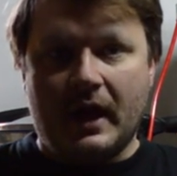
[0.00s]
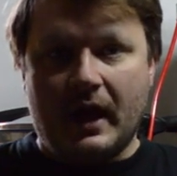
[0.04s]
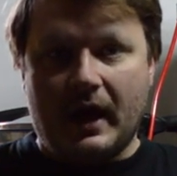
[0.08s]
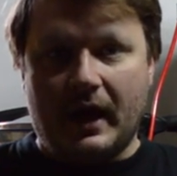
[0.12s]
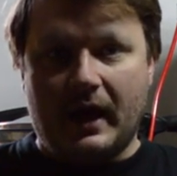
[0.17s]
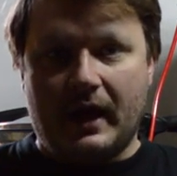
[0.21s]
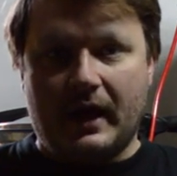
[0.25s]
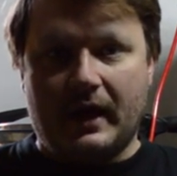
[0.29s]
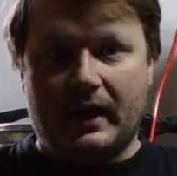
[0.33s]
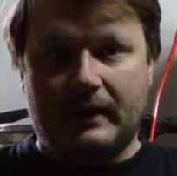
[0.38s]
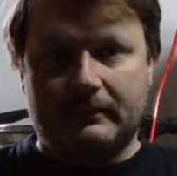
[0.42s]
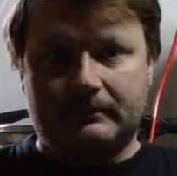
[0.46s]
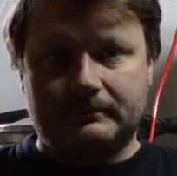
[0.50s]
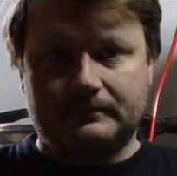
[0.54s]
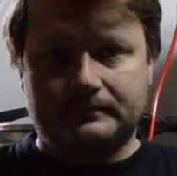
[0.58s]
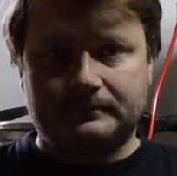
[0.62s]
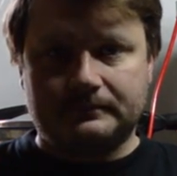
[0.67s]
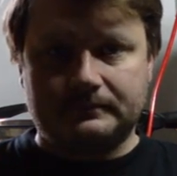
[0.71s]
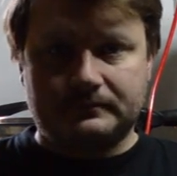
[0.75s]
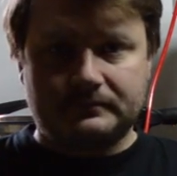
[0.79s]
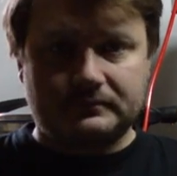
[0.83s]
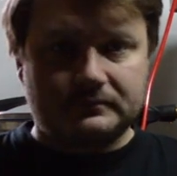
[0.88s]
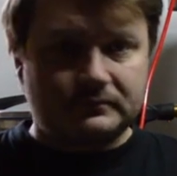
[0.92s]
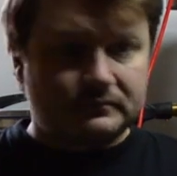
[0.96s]
Um,
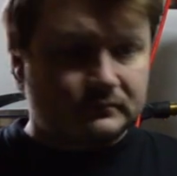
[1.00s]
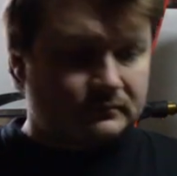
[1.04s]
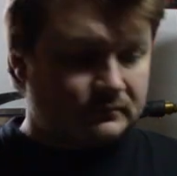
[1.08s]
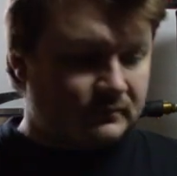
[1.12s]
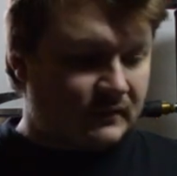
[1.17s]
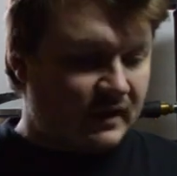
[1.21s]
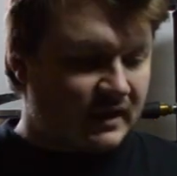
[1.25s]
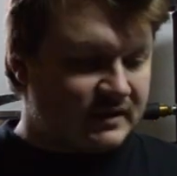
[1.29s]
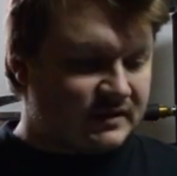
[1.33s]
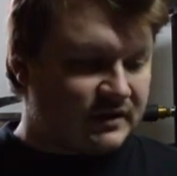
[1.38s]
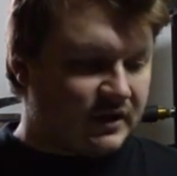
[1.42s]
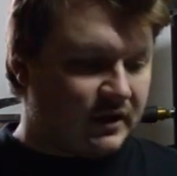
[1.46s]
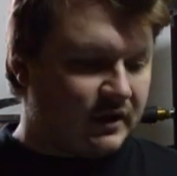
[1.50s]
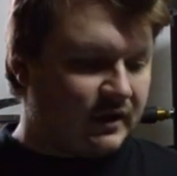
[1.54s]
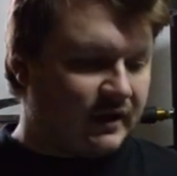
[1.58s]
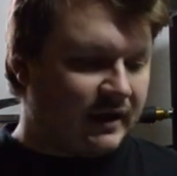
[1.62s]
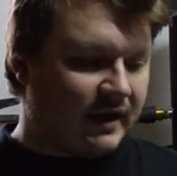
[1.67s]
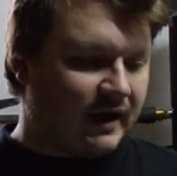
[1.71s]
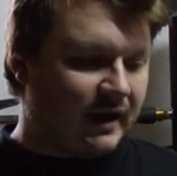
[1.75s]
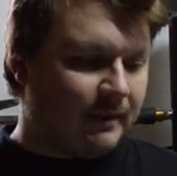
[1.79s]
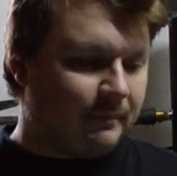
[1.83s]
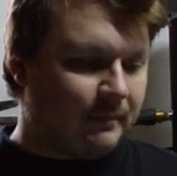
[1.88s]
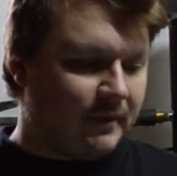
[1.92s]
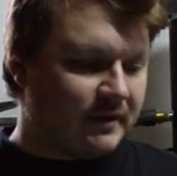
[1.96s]
so
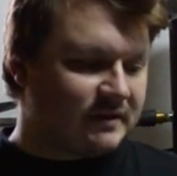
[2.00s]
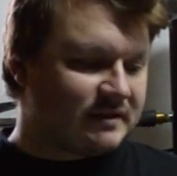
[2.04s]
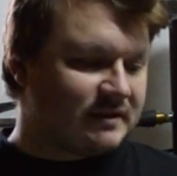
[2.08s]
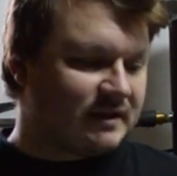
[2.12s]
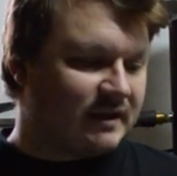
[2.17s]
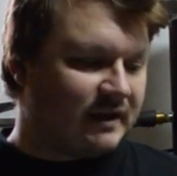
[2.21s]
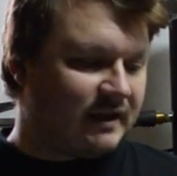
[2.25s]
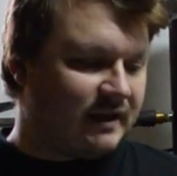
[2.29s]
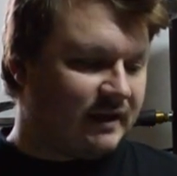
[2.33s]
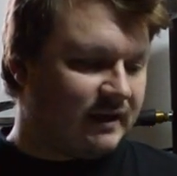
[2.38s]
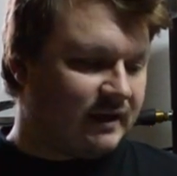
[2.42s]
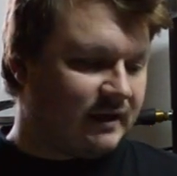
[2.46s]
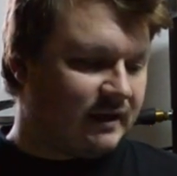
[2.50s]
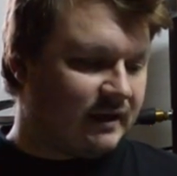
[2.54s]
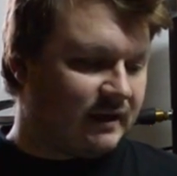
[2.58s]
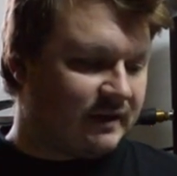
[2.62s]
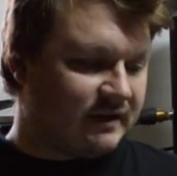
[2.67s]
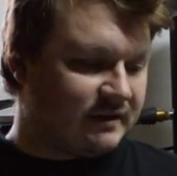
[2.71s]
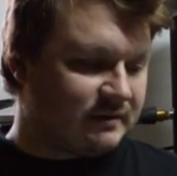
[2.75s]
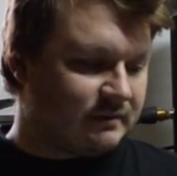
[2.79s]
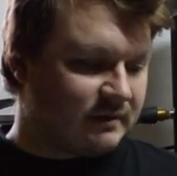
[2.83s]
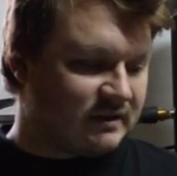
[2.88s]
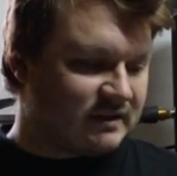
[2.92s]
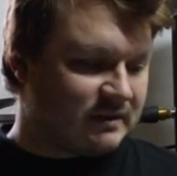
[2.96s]
yeah, mostly
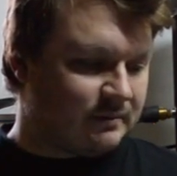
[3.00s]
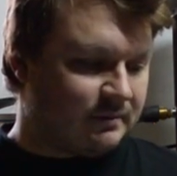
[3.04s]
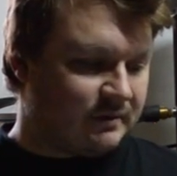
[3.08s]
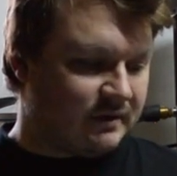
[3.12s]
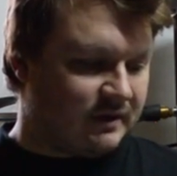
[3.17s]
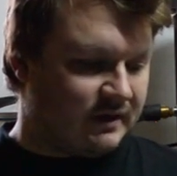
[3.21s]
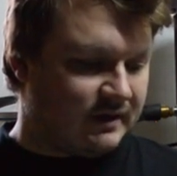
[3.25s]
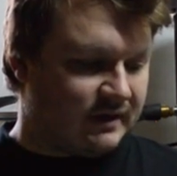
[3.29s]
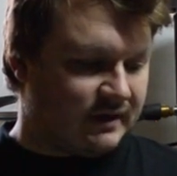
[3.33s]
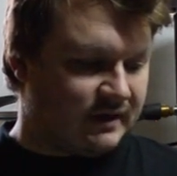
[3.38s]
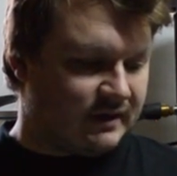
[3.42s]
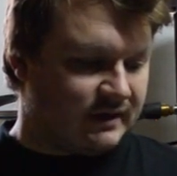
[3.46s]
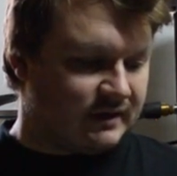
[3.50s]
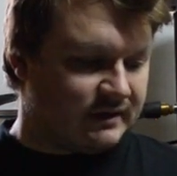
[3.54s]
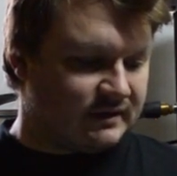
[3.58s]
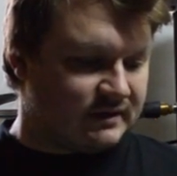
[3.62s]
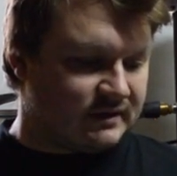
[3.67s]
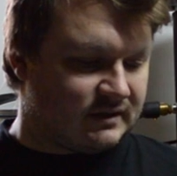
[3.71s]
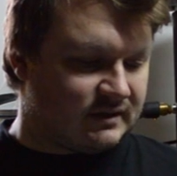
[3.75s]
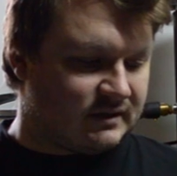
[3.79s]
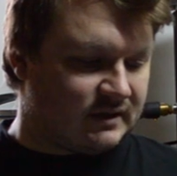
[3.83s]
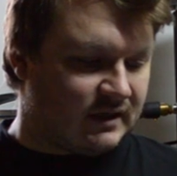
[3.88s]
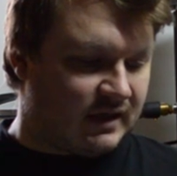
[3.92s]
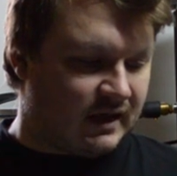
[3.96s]
this recipe
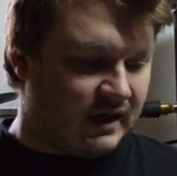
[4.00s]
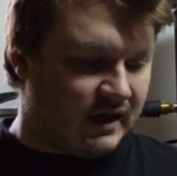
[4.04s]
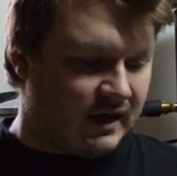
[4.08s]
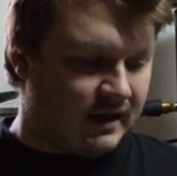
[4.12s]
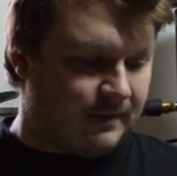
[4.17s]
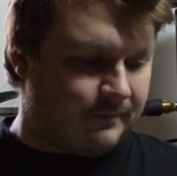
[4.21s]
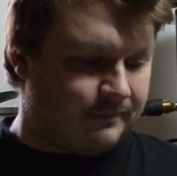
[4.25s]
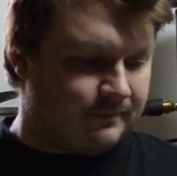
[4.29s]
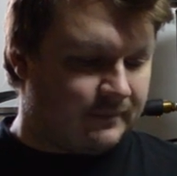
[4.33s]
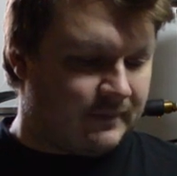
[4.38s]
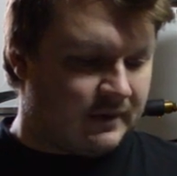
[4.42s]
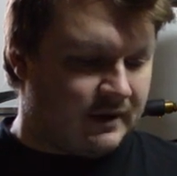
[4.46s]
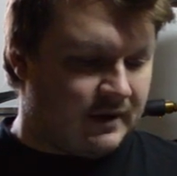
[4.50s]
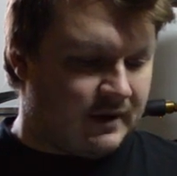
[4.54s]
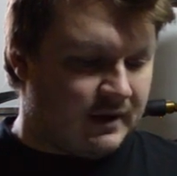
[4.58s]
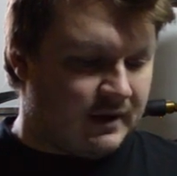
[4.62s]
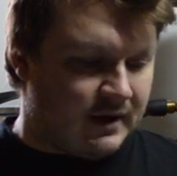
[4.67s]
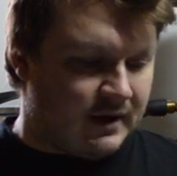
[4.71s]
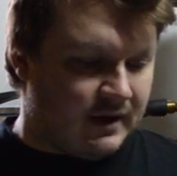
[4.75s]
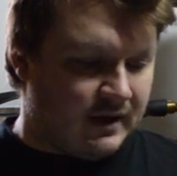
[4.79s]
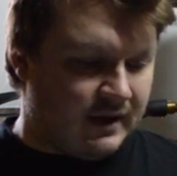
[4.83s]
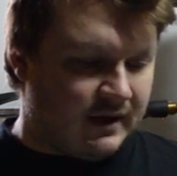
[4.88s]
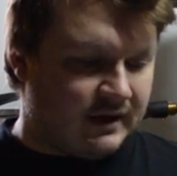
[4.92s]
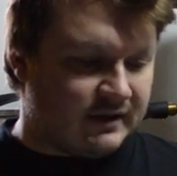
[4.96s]
is, um,
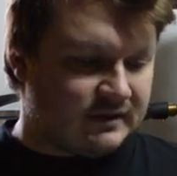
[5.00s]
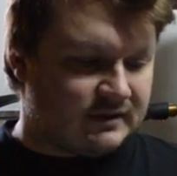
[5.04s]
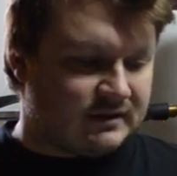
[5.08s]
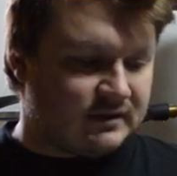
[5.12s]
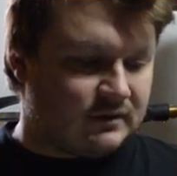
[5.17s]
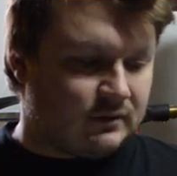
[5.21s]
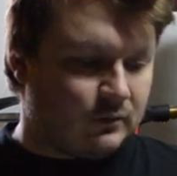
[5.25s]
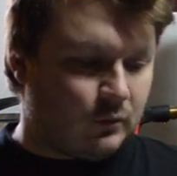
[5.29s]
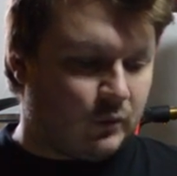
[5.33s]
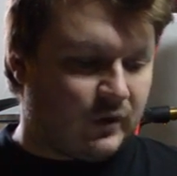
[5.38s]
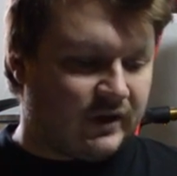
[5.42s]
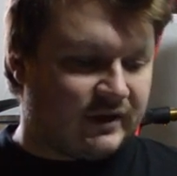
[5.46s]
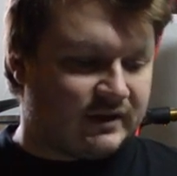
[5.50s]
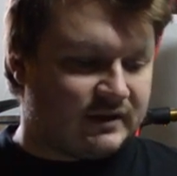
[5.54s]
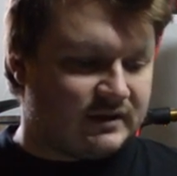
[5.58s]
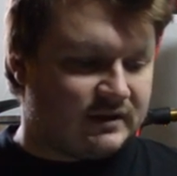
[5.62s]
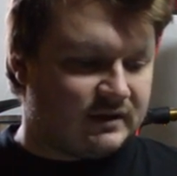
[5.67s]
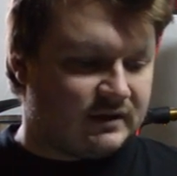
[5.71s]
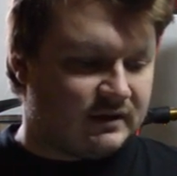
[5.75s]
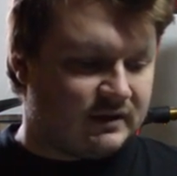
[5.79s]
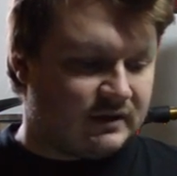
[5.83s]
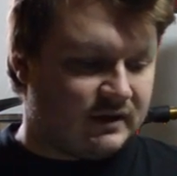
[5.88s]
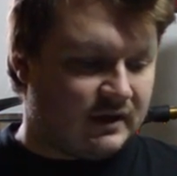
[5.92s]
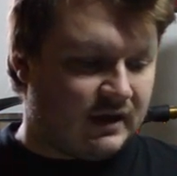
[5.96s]
is wheat
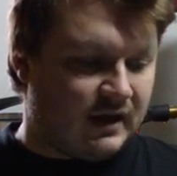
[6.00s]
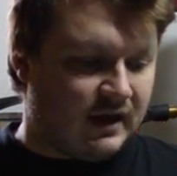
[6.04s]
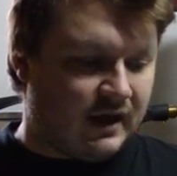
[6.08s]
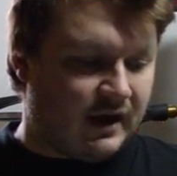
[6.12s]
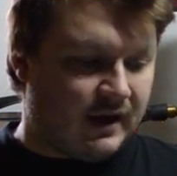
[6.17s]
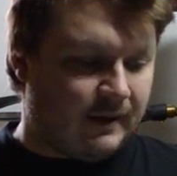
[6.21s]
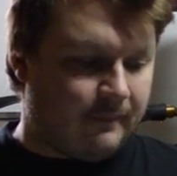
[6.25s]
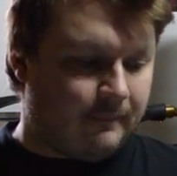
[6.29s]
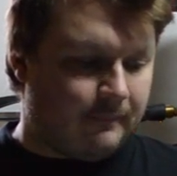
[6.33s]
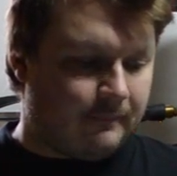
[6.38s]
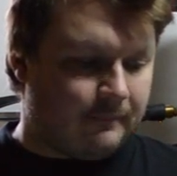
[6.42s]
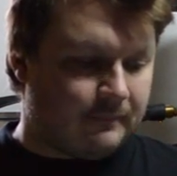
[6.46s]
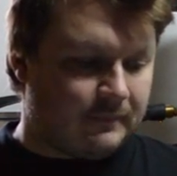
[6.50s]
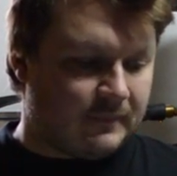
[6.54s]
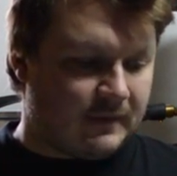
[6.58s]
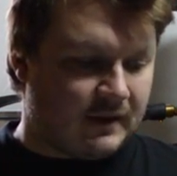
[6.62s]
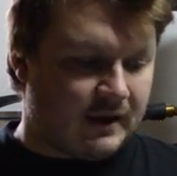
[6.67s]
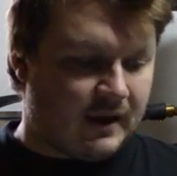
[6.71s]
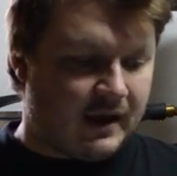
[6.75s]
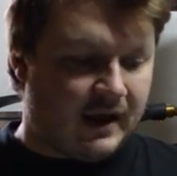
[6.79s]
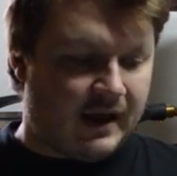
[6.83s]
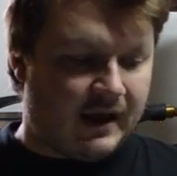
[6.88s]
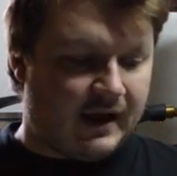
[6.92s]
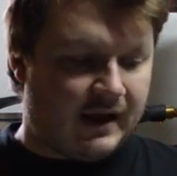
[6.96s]
um,
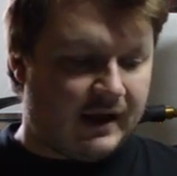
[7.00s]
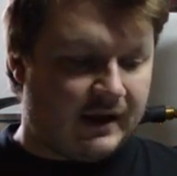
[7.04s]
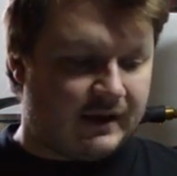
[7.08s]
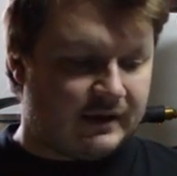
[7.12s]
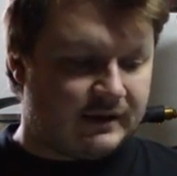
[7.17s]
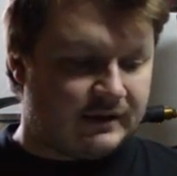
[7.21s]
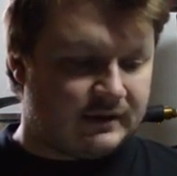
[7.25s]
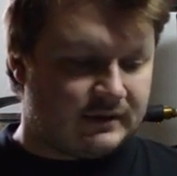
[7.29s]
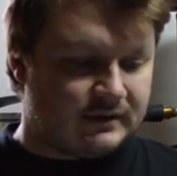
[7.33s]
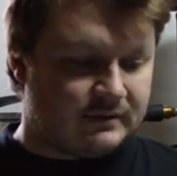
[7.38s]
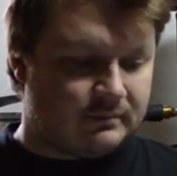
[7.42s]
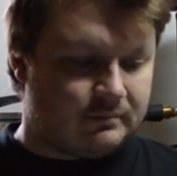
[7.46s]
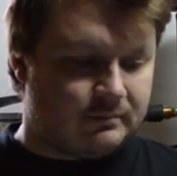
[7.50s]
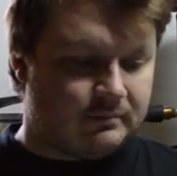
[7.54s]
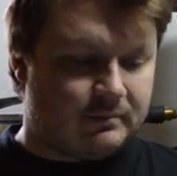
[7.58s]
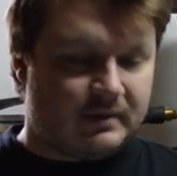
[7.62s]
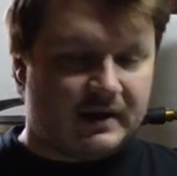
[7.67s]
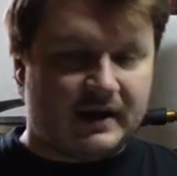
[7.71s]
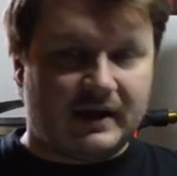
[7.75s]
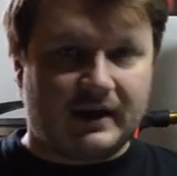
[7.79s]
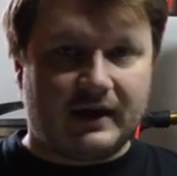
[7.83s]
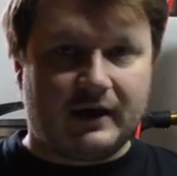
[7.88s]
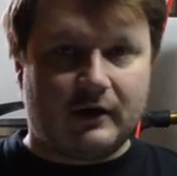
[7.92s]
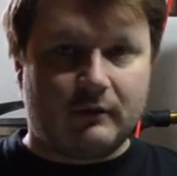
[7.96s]
and
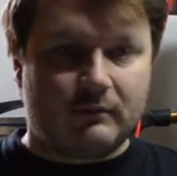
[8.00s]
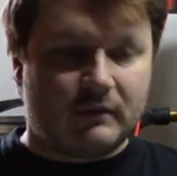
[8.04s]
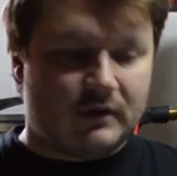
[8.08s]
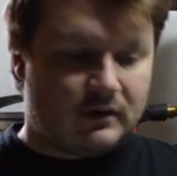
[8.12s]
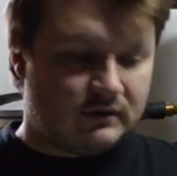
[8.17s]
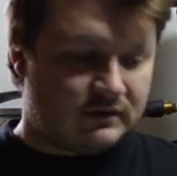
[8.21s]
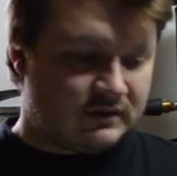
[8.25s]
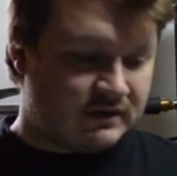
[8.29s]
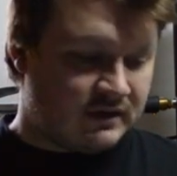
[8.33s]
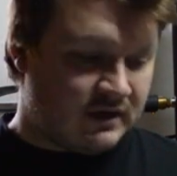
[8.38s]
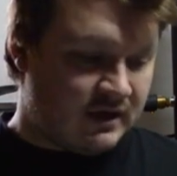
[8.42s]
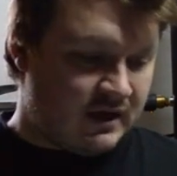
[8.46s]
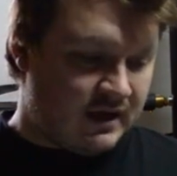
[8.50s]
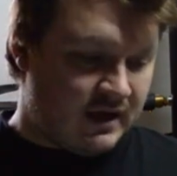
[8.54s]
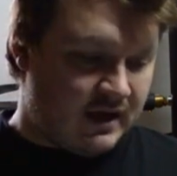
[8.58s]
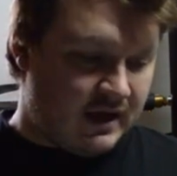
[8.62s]
pale ale malt.